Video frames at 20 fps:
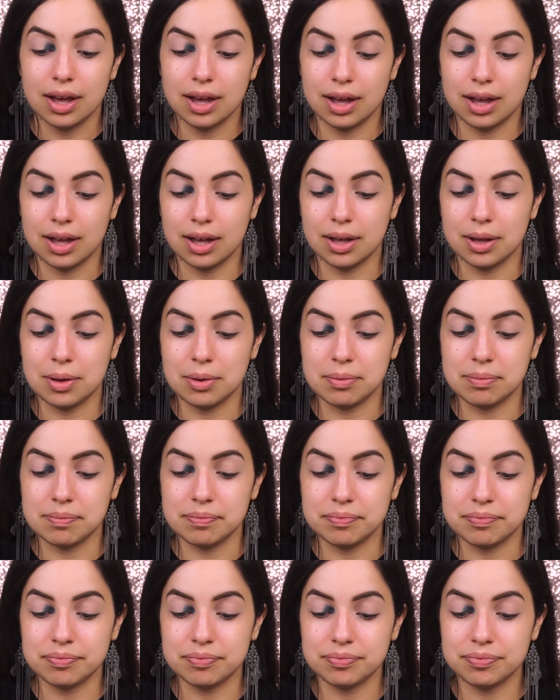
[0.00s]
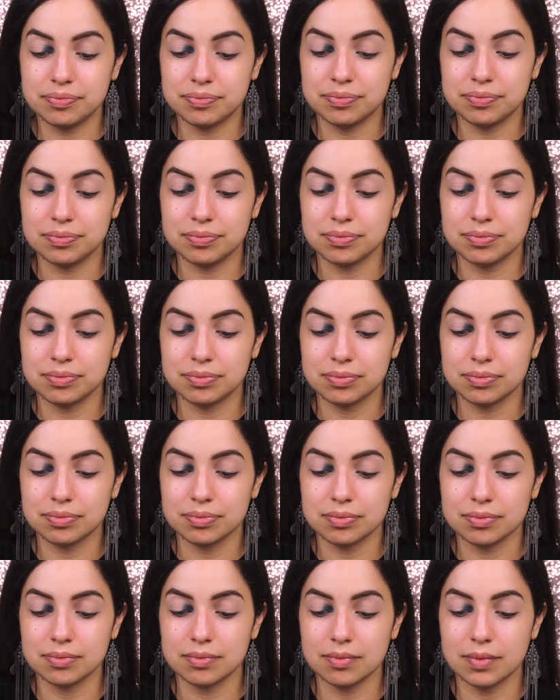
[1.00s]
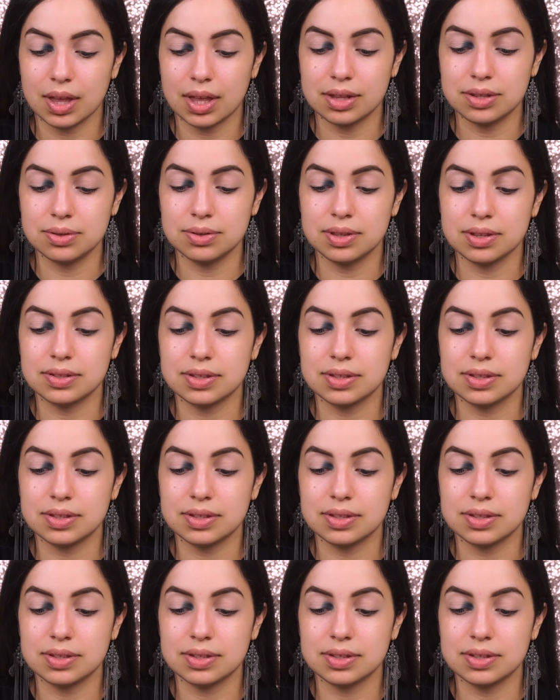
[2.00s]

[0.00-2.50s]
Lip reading: And do